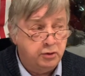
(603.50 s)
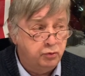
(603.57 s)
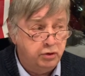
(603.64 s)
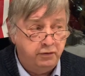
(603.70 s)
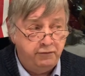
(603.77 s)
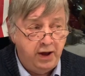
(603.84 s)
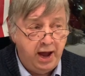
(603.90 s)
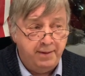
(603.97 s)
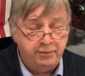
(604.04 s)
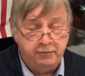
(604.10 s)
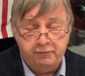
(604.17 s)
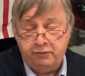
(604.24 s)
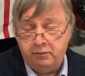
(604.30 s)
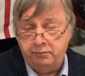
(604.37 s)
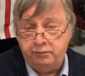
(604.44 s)
that would have
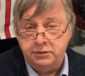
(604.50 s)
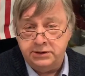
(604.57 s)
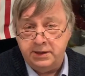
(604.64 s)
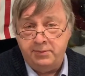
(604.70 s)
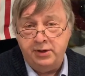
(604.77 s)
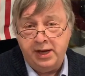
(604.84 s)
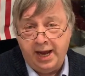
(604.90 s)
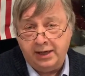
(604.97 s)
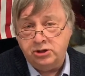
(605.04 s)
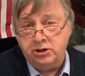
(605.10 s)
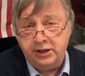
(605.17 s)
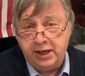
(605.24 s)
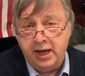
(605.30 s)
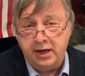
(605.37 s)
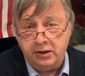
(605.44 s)
happened from somebody
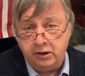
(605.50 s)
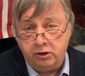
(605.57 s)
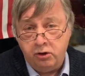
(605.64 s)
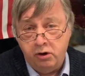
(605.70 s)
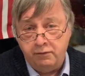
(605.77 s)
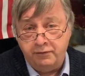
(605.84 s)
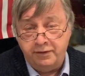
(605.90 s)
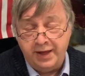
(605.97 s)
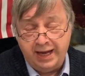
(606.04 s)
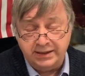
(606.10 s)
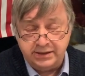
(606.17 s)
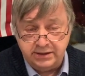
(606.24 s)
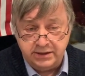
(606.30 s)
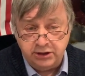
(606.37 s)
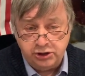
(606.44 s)
actually getting the COVID.
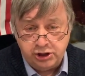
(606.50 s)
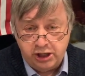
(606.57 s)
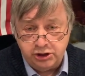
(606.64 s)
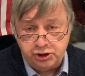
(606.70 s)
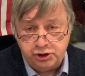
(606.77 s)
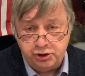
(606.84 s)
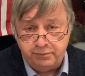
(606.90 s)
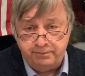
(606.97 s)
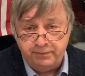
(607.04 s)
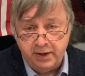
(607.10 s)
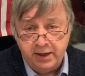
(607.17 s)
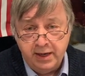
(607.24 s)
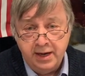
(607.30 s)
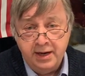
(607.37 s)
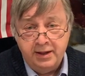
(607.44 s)
That's the suggestion.
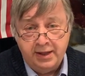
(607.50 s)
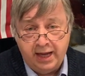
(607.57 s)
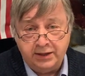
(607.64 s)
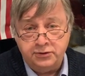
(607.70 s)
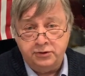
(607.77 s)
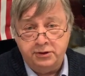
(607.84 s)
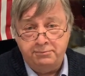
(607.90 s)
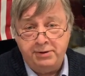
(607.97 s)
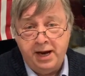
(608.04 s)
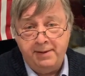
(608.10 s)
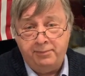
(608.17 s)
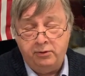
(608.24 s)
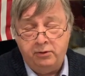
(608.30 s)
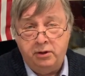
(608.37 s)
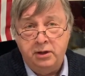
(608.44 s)
That's what the
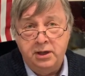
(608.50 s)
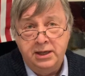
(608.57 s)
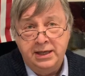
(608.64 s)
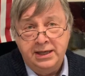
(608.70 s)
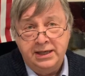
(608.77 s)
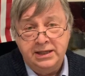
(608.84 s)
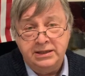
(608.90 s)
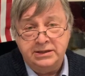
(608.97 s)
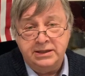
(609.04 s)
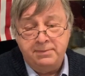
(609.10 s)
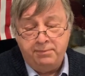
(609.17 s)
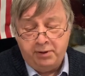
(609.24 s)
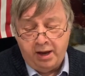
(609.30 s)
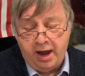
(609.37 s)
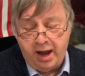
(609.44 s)
paper is
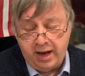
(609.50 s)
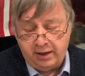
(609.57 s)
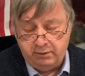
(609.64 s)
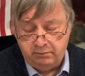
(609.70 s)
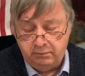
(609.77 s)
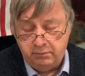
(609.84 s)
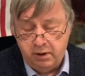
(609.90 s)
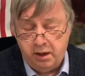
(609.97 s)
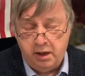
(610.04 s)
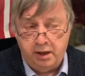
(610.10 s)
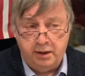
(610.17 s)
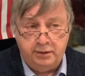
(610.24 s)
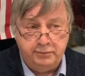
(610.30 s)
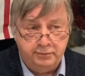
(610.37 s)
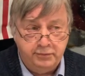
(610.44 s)
implying,
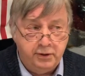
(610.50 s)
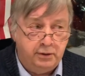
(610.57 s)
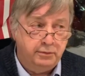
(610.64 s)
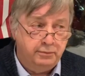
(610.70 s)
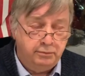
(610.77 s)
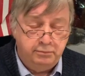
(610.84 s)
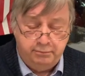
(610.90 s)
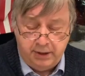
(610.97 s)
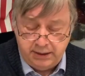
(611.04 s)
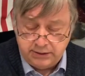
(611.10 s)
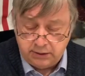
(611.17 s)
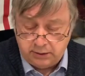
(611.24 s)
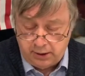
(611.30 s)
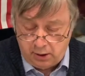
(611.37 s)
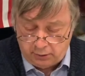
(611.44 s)

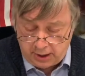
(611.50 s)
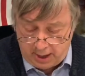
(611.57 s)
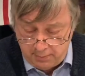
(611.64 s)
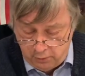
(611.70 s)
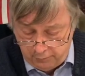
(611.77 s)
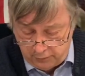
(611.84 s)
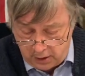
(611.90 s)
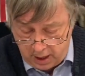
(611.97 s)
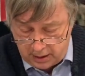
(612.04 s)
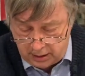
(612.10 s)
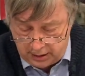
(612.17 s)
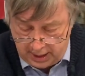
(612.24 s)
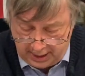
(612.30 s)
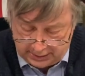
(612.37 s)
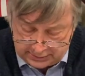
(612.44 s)
basically. Okay, moving on to
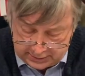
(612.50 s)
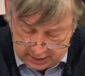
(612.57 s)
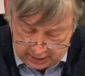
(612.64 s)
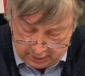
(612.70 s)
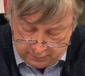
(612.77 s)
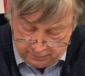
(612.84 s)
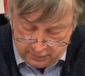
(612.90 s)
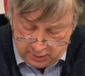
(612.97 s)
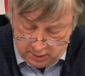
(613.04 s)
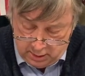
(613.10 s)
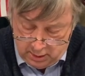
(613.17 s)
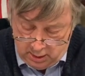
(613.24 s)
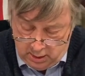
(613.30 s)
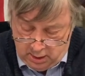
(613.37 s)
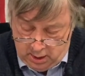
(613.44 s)
the next thing.
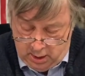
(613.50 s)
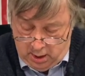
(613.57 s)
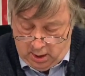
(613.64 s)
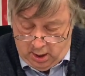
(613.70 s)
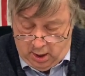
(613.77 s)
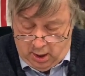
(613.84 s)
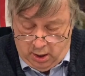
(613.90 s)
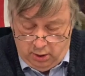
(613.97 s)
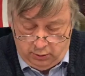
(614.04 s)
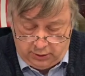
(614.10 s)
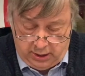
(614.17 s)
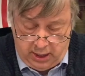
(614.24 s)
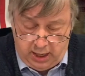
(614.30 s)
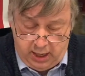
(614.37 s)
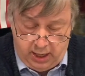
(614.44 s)

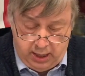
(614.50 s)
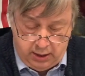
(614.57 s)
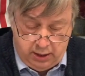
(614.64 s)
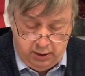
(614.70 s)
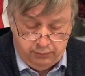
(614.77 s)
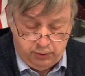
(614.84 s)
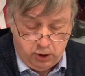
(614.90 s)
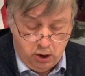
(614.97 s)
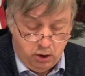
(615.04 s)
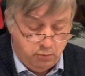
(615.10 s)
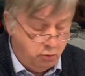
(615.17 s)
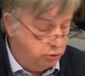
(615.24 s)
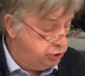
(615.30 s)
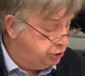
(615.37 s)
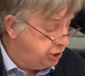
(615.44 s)
Okay, here we go.
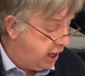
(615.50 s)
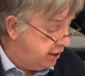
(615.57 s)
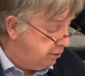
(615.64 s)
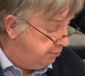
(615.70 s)
More shadow